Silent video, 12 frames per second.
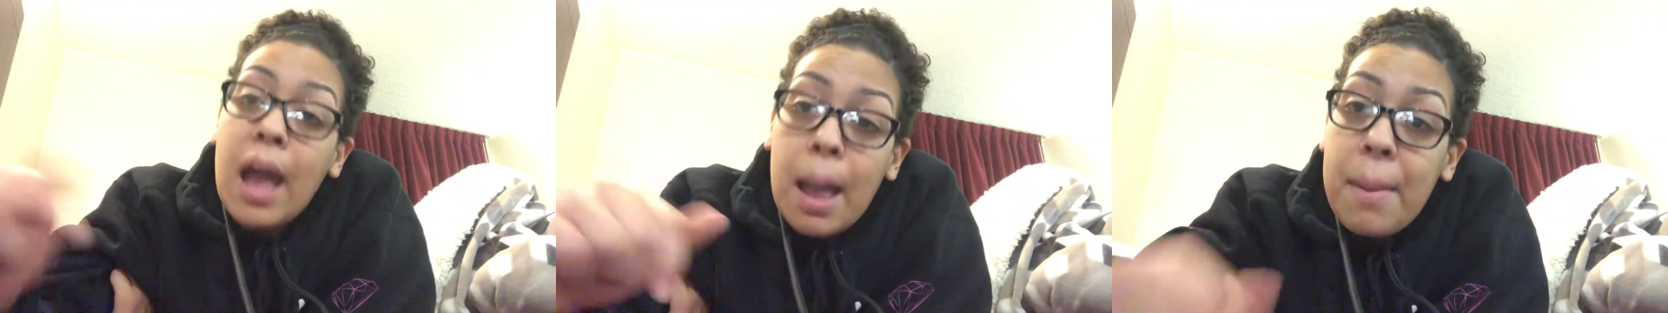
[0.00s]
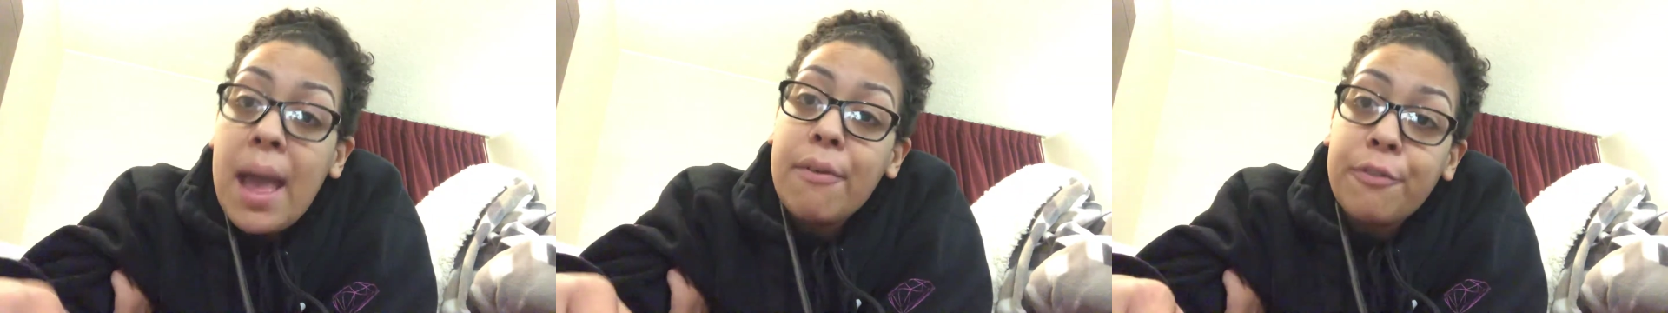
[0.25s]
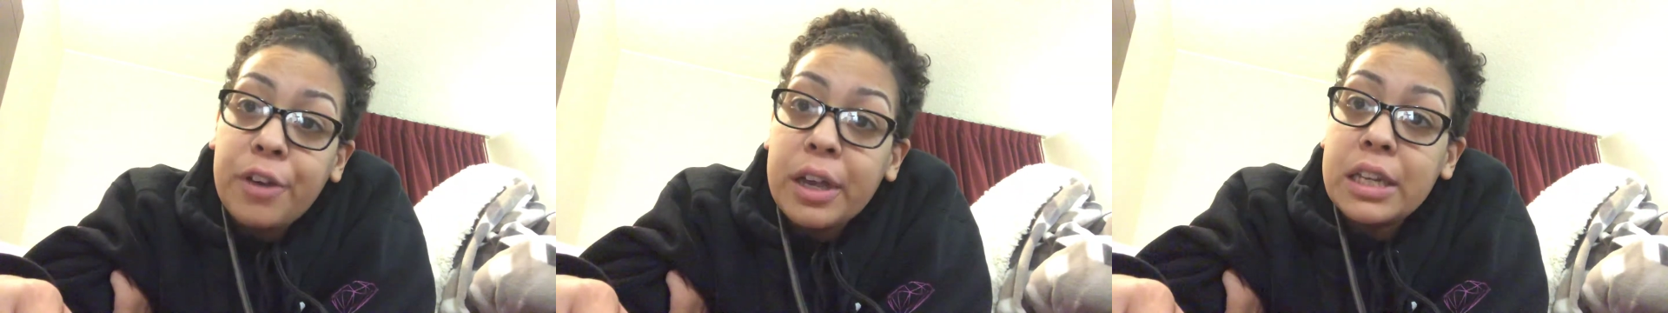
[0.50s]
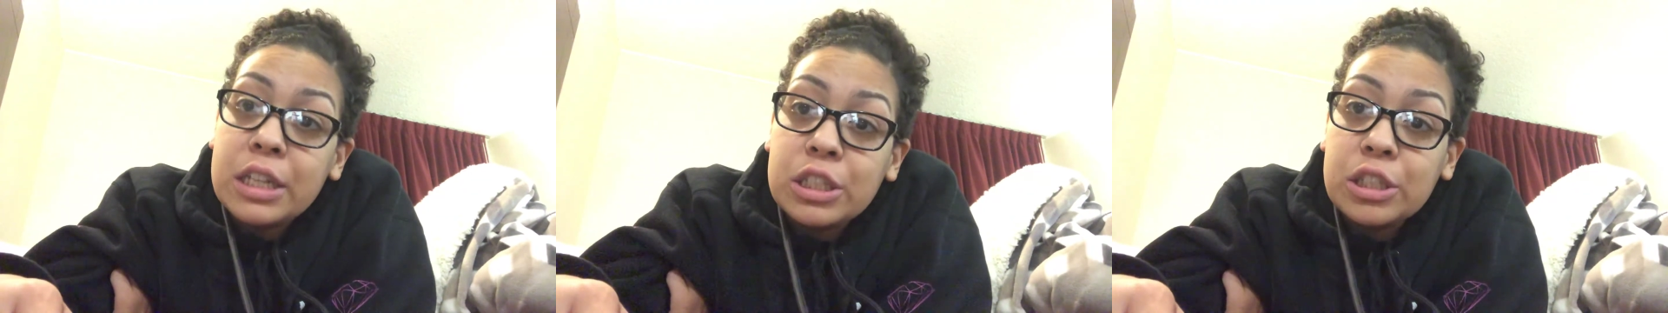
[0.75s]
I'm gonna have a
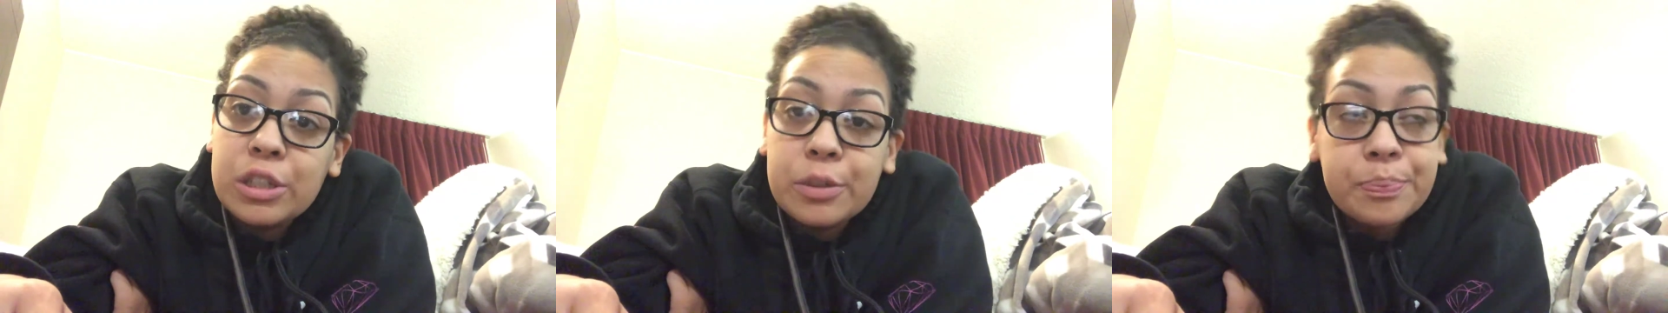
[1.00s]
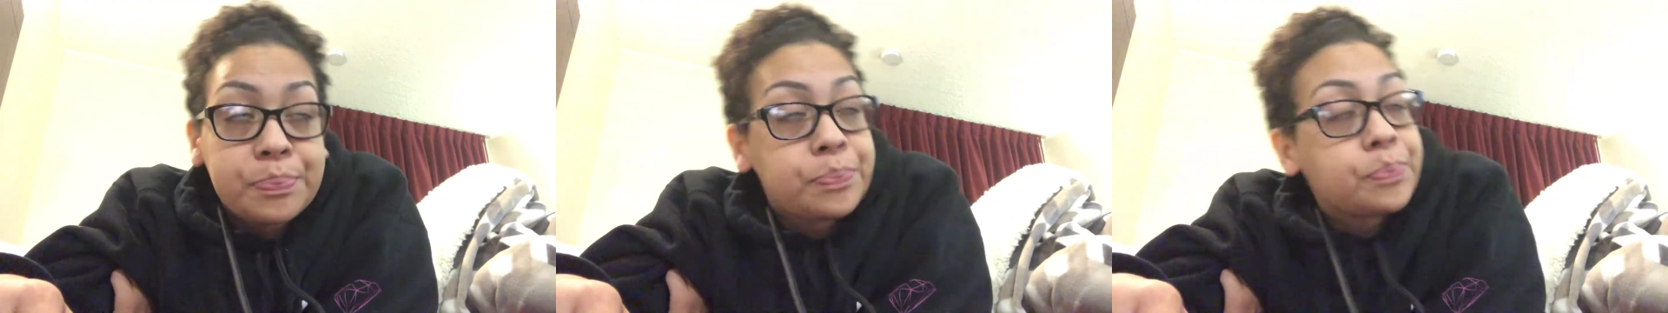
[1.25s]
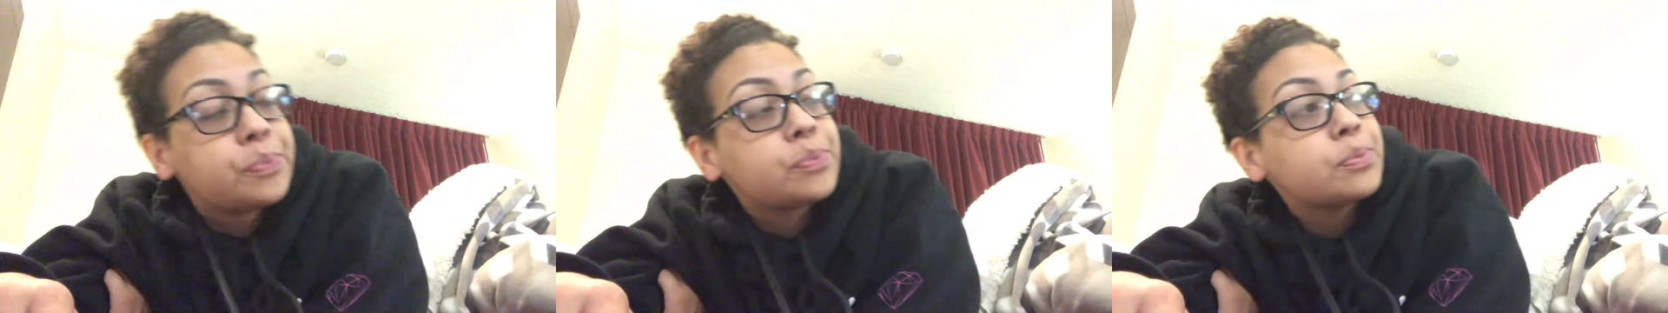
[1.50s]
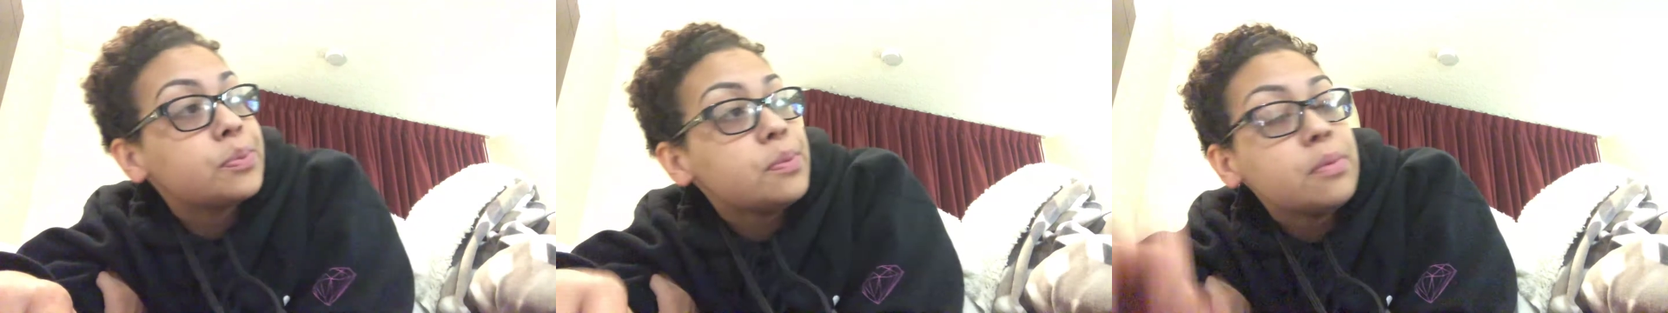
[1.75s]
fucking issue.
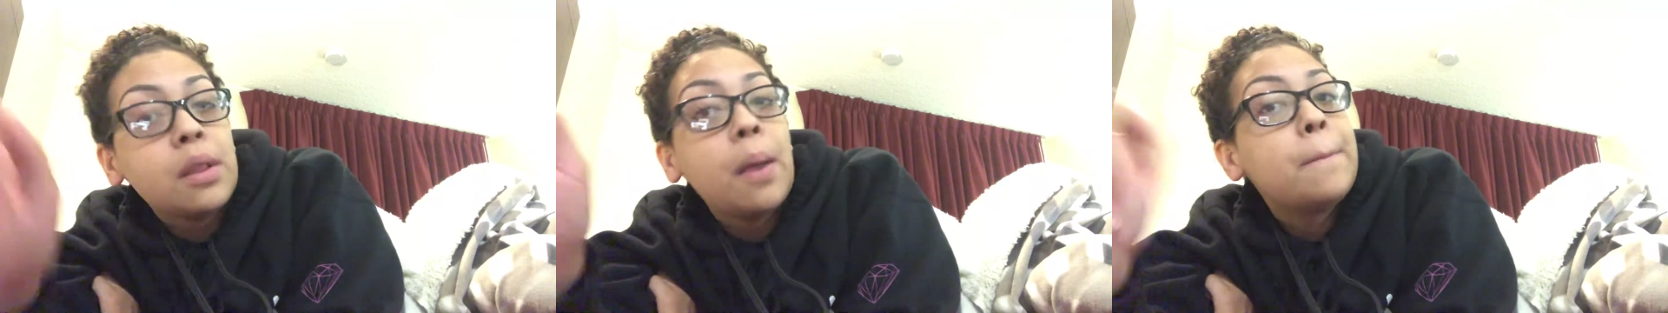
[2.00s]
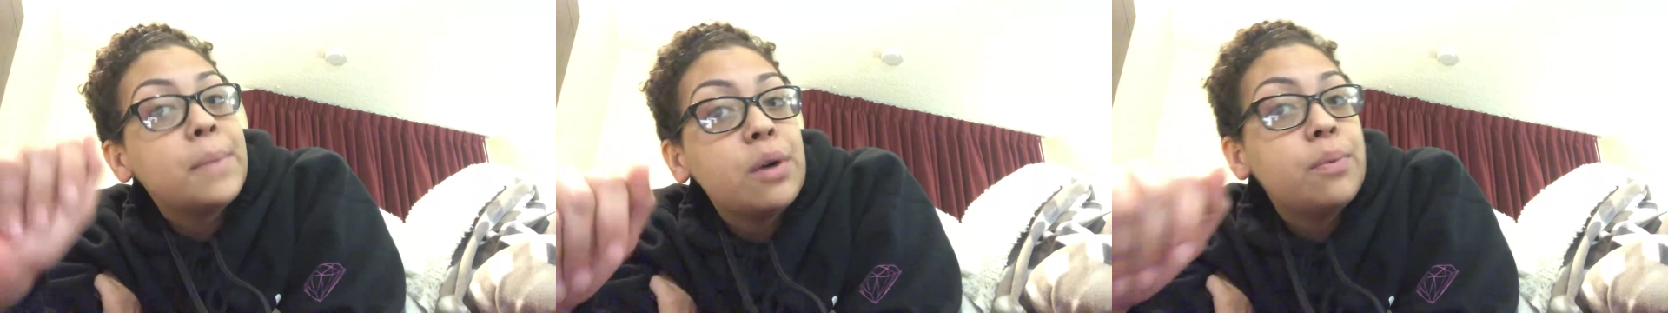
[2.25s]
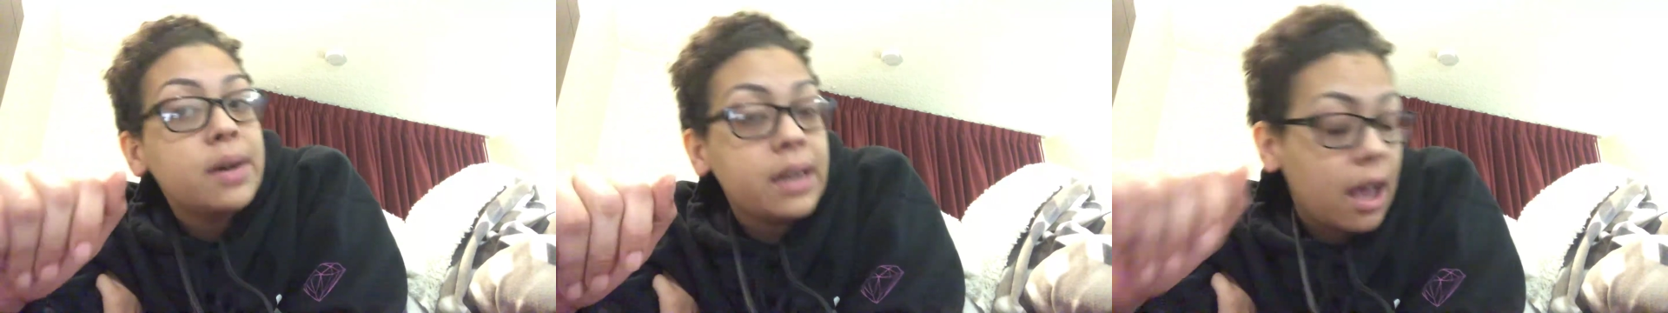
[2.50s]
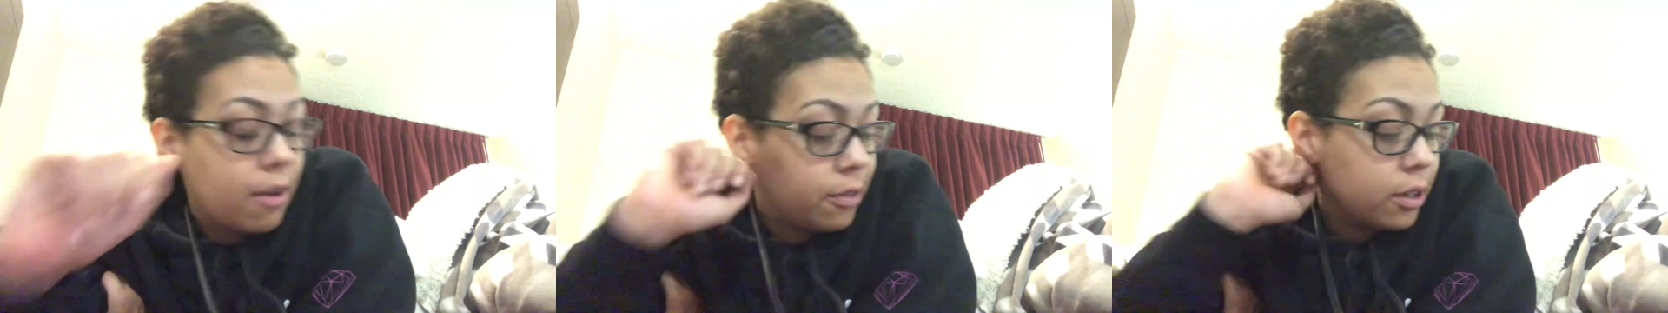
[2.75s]
But
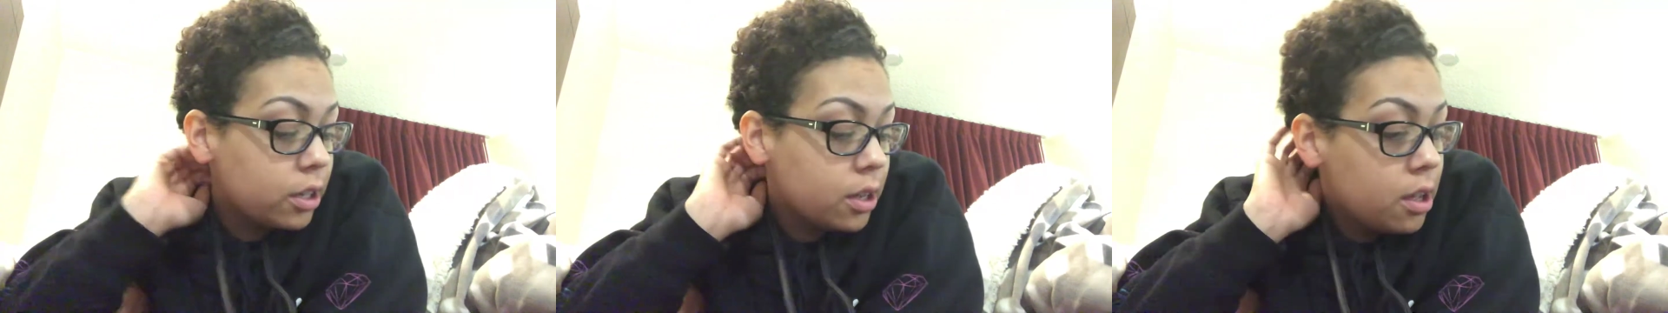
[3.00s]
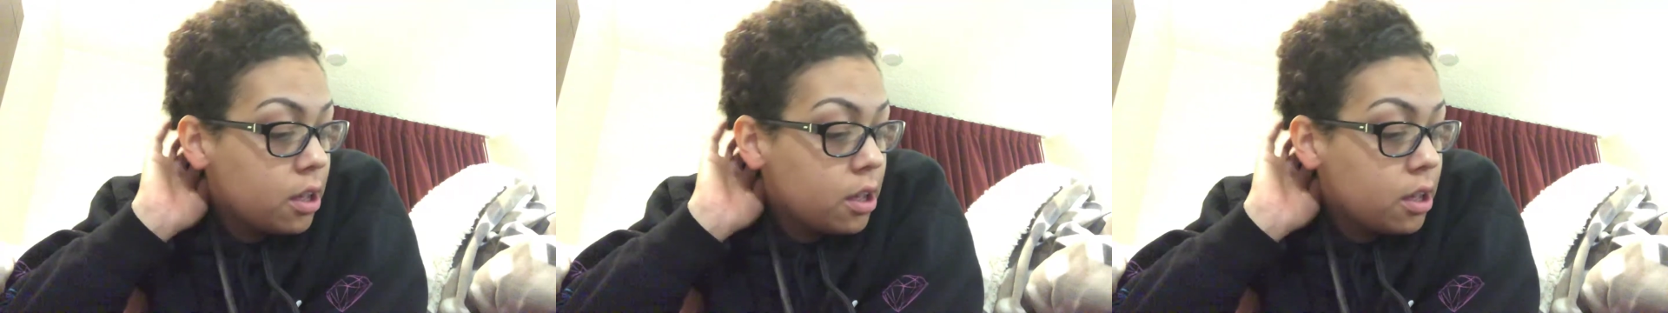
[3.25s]
whatever.